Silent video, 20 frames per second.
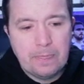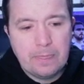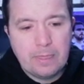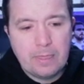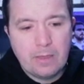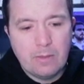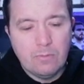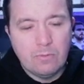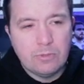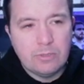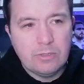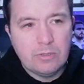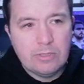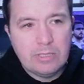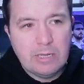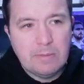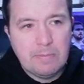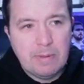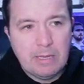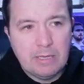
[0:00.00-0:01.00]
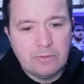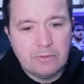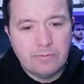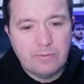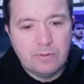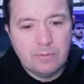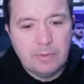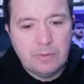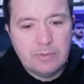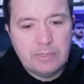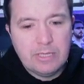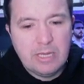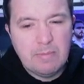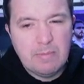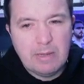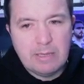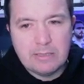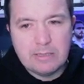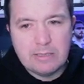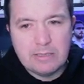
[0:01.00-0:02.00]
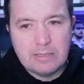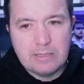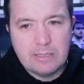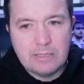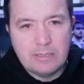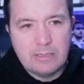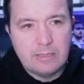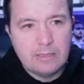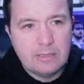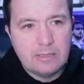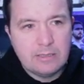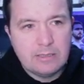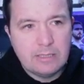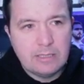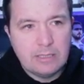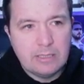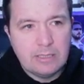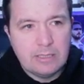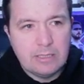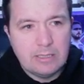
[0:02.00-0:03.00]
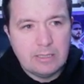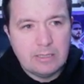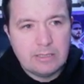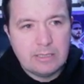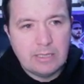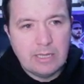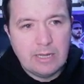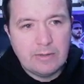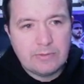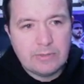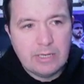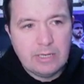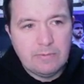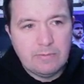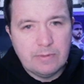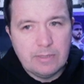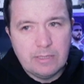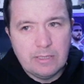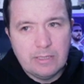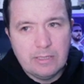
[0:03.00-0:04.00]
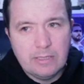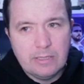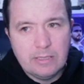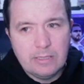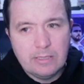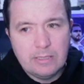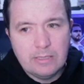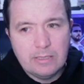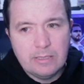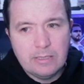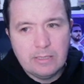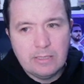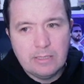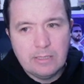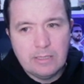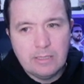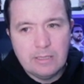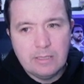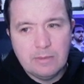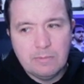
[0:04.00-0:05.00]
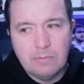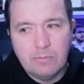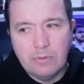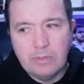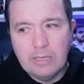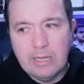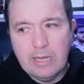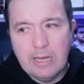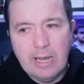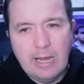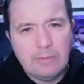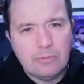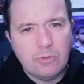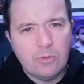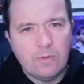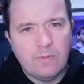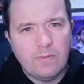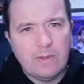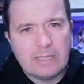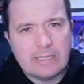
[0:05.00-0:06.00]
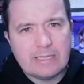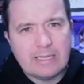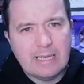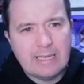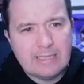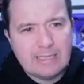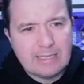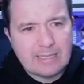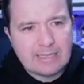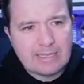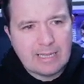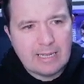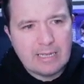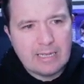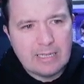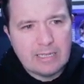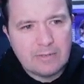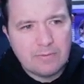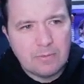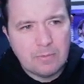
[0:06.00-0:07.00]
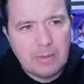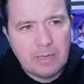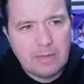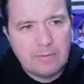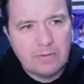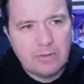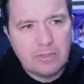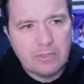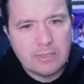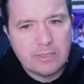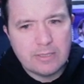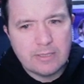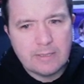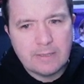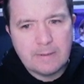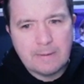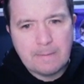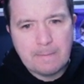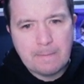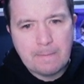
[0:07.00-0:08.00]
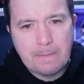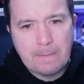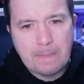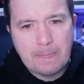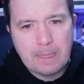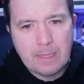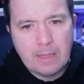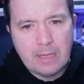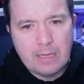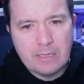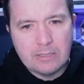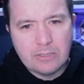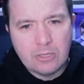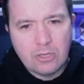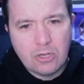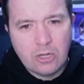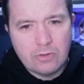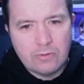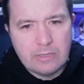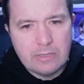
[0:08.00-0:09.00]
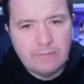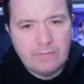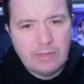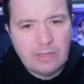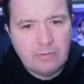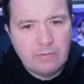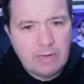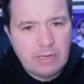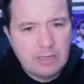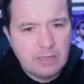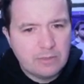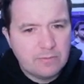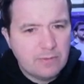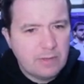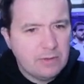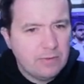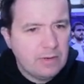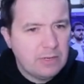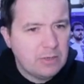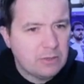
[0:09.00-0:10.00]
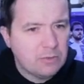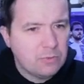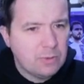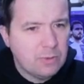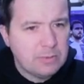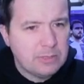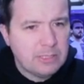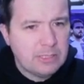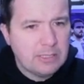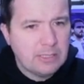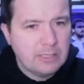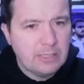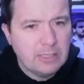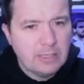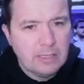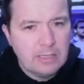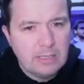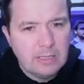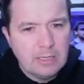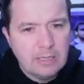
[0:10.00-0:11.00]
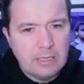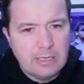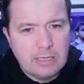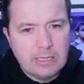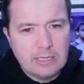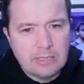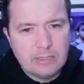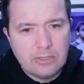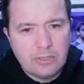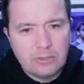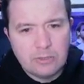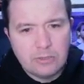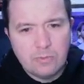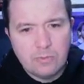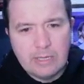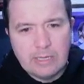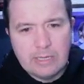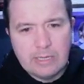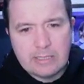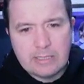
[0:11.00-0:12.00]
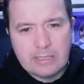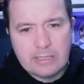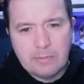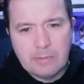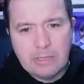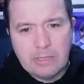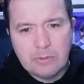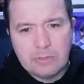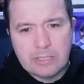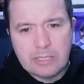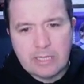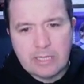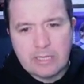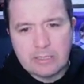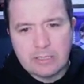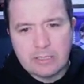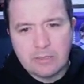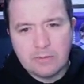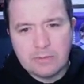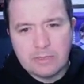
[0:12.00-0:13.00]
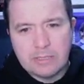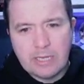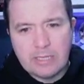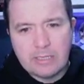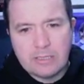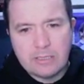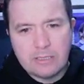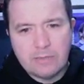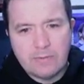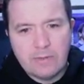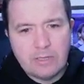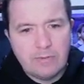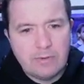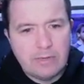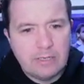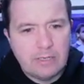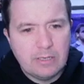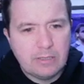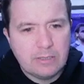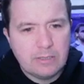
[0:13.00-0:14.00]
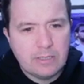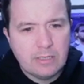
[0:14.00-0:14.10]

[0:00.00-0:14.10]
We'll still stay balanced for a minute. We'll stay balanced until till the uh, till half time really. But yeah, absolutely fantastic start here from Pafos. It's a corner here. Villarinos. Villarinos whips it in and it gets knocked away. Here's Camilo Sáez. Sáez to Villarinos.